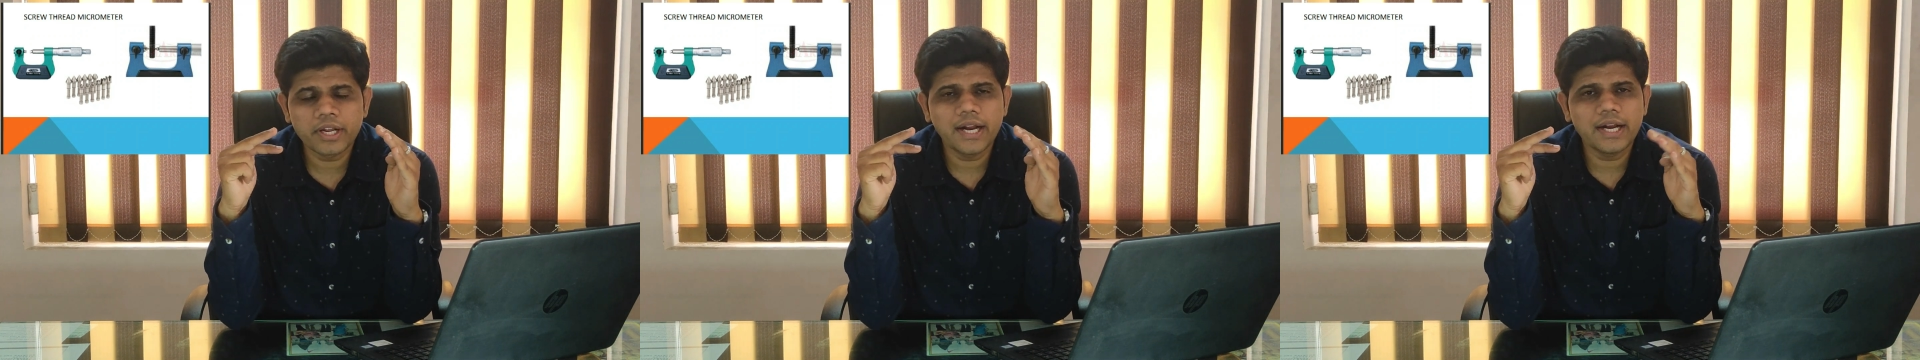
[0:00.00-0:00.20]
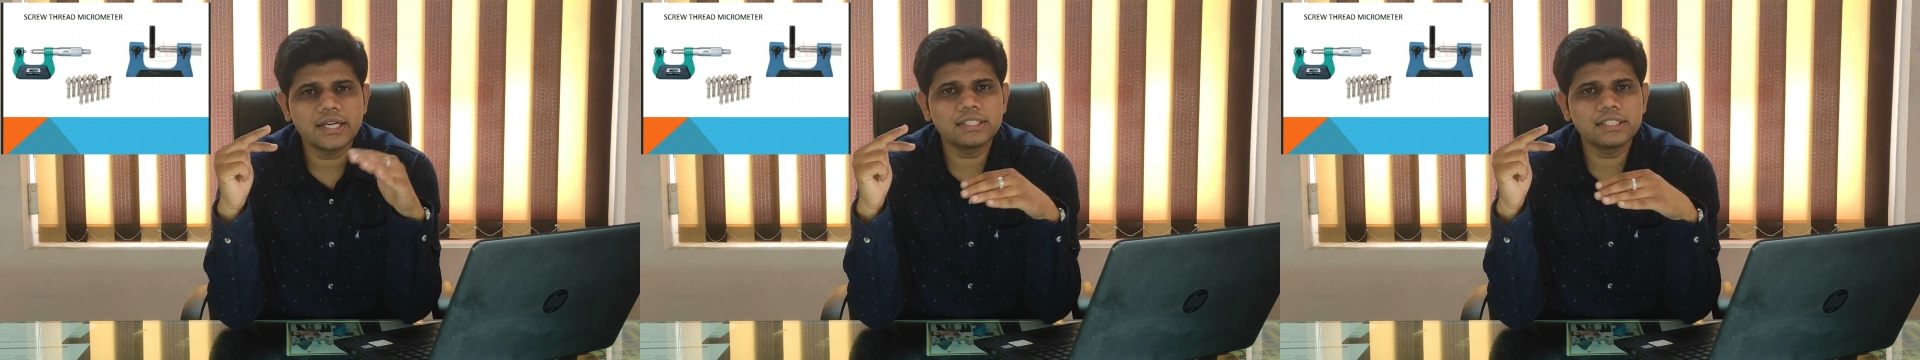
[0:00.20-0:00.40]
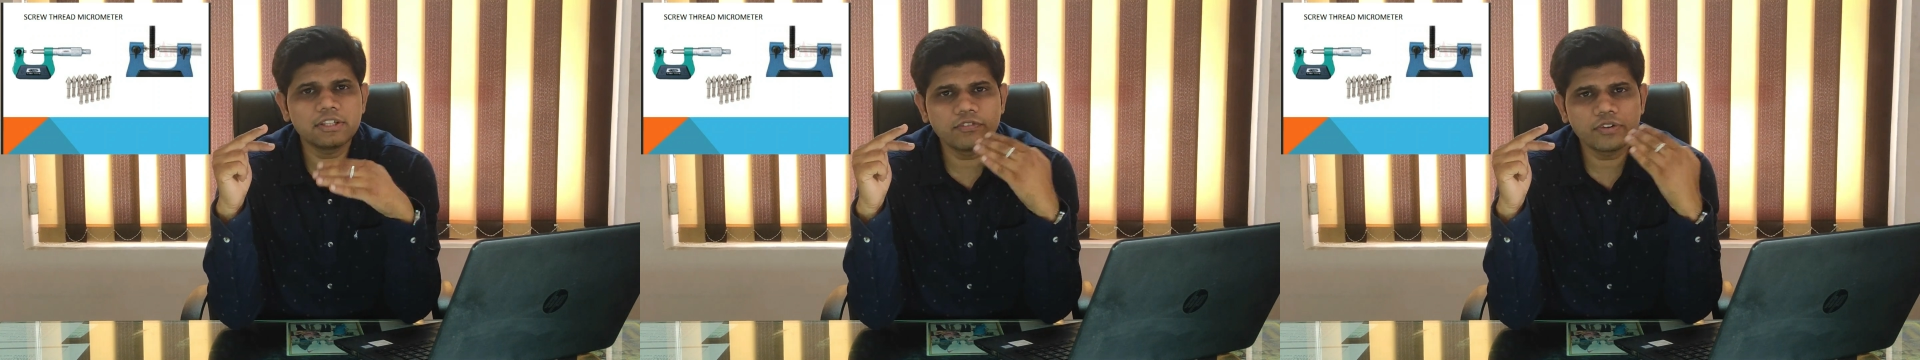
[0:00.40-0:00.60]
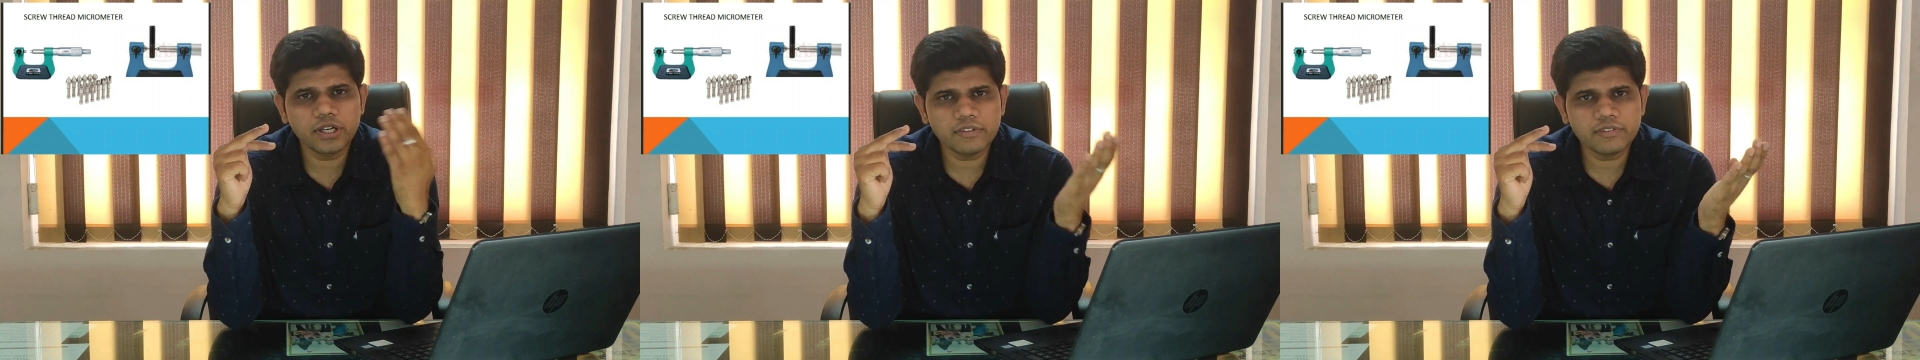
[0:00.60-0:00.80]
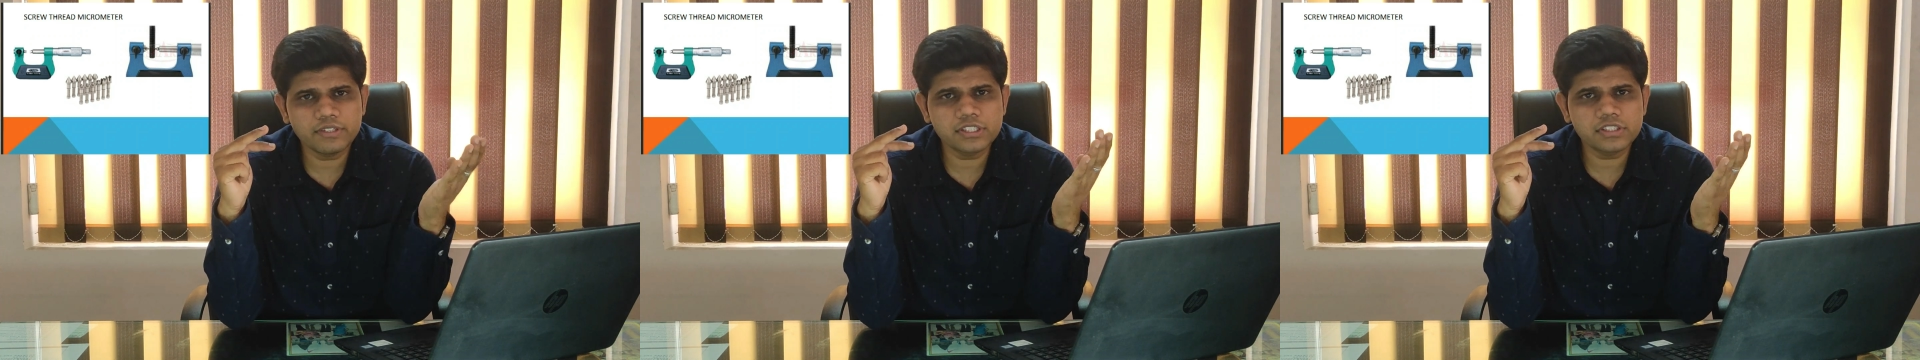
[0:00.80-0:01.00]
and the
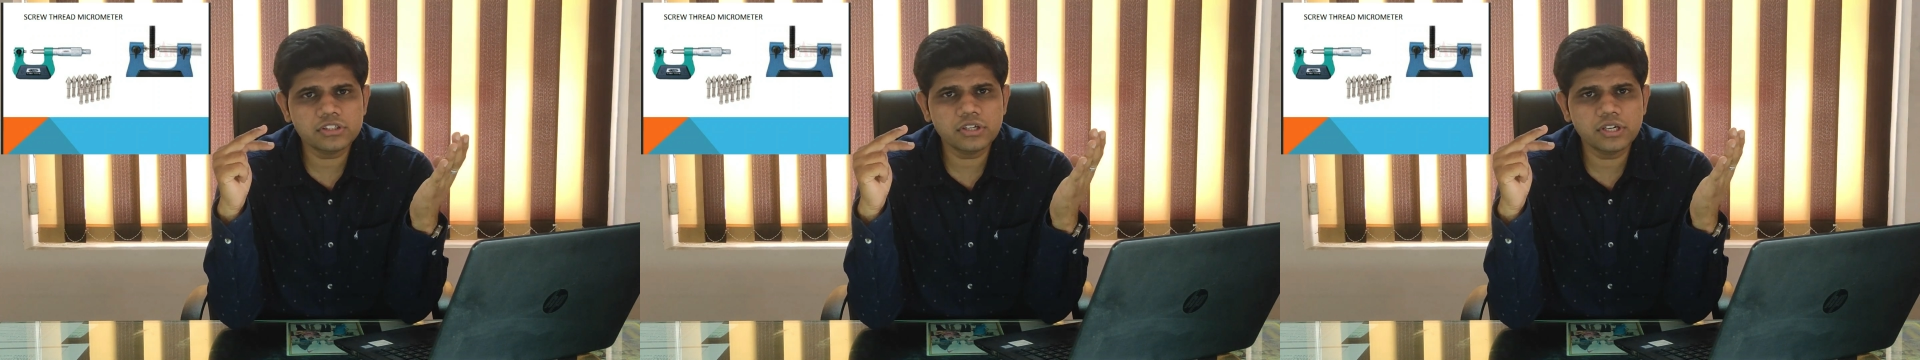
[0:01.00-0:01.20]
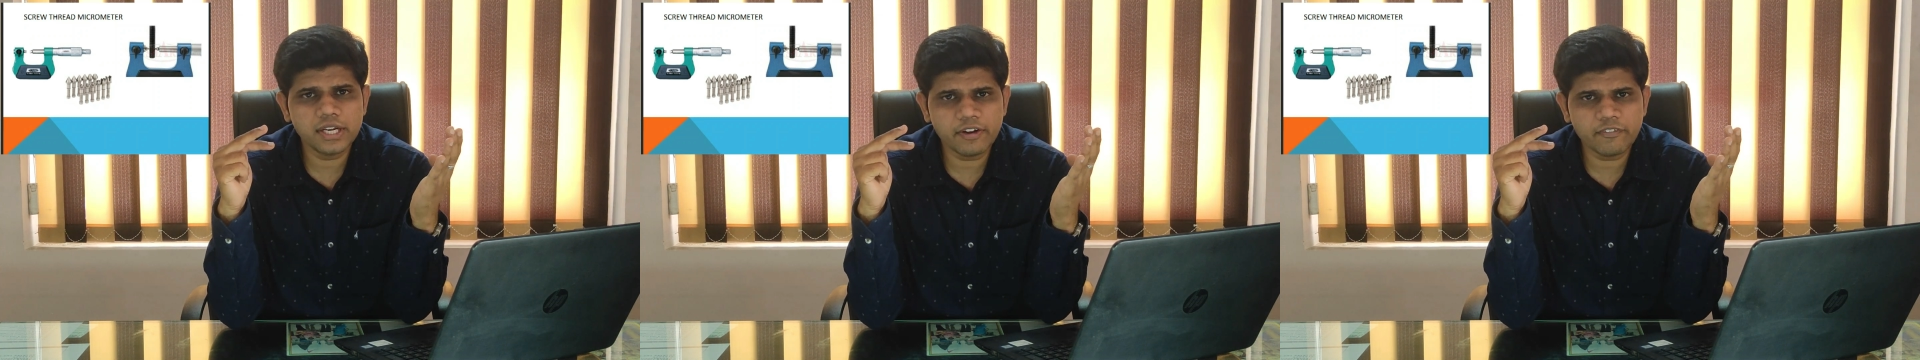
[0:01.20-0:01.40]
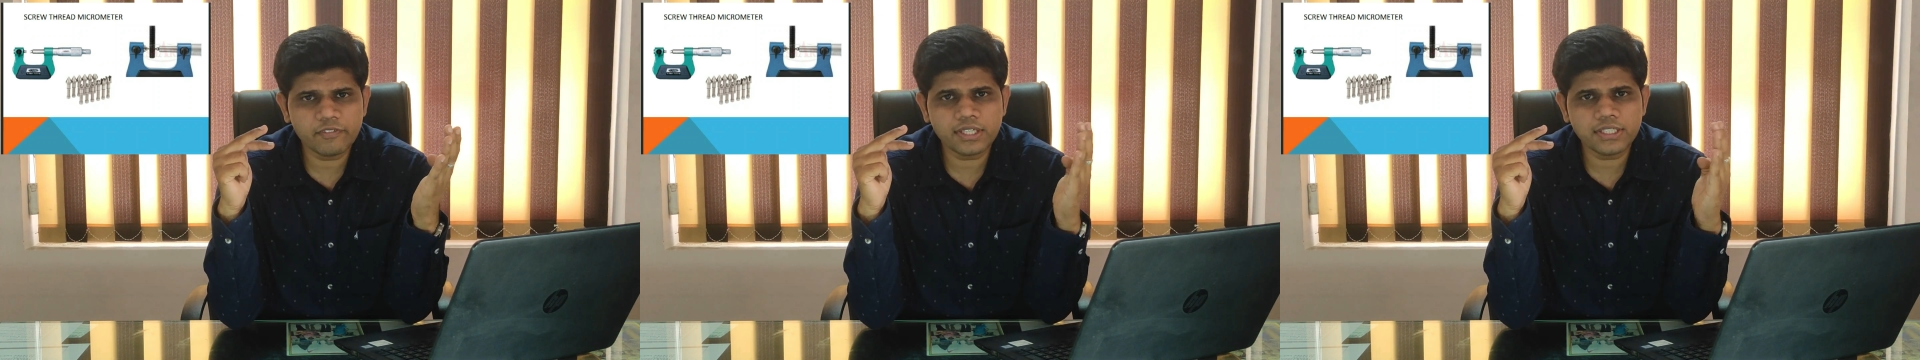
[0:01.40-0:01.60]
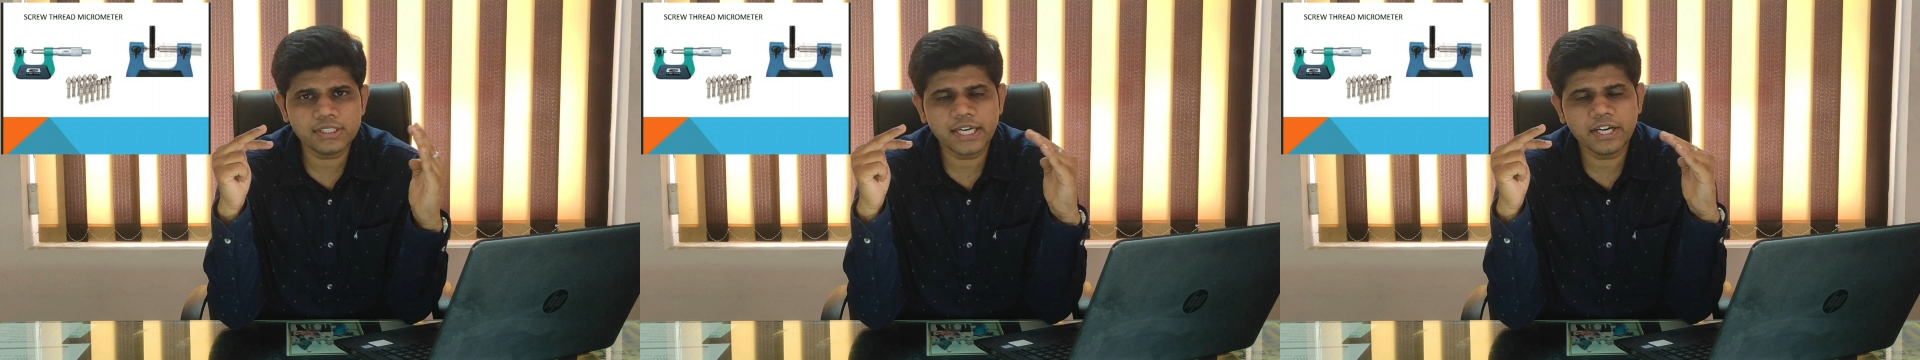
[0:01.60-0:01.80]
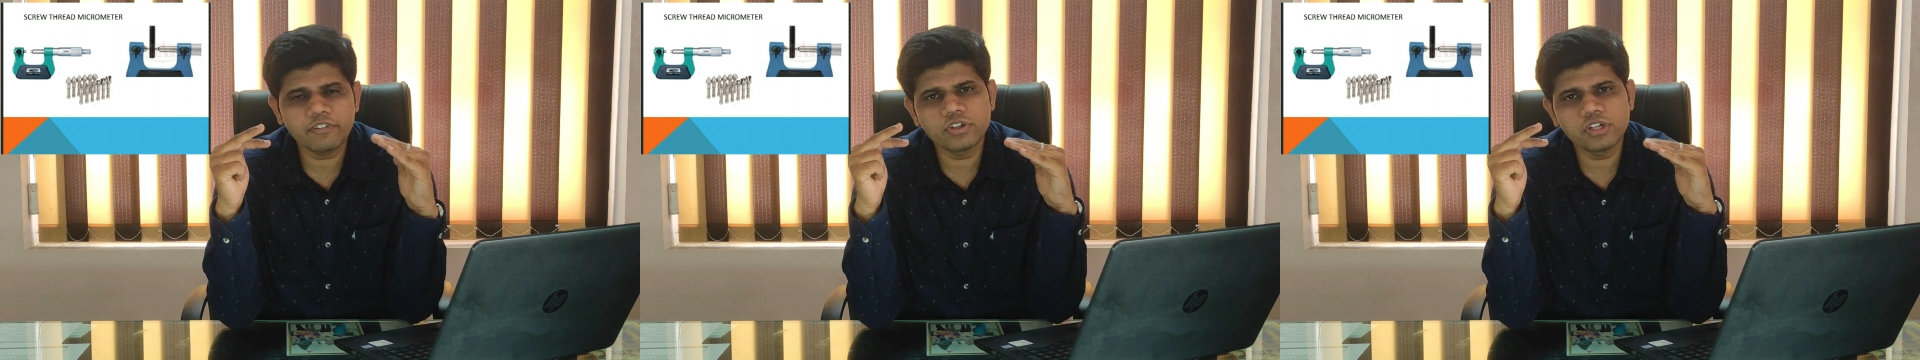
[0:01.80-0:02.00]
one which is on left hand
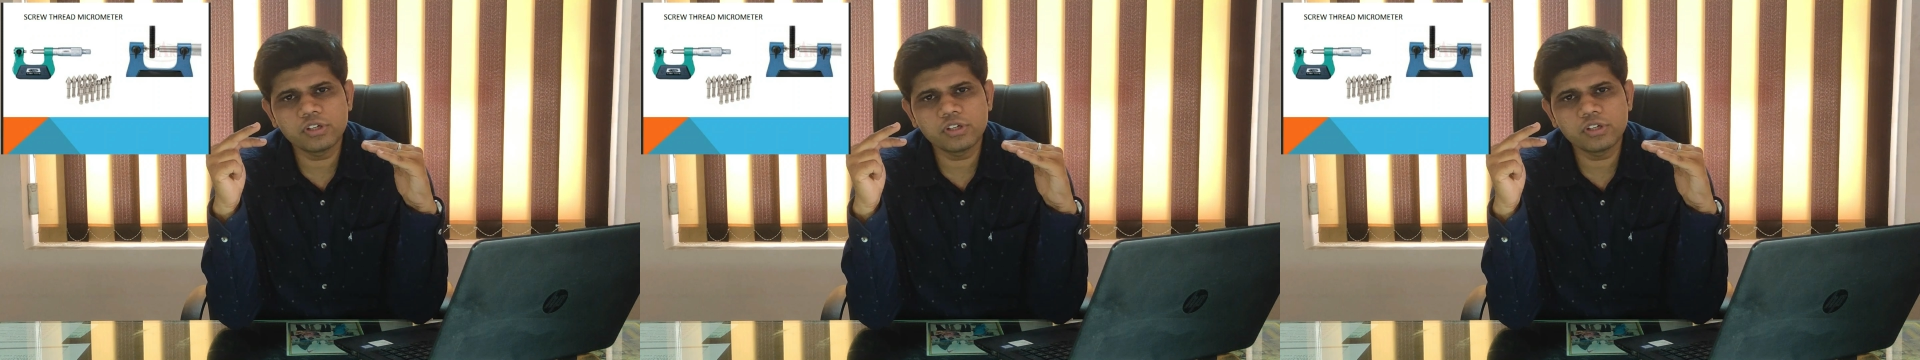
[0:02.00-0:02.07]
side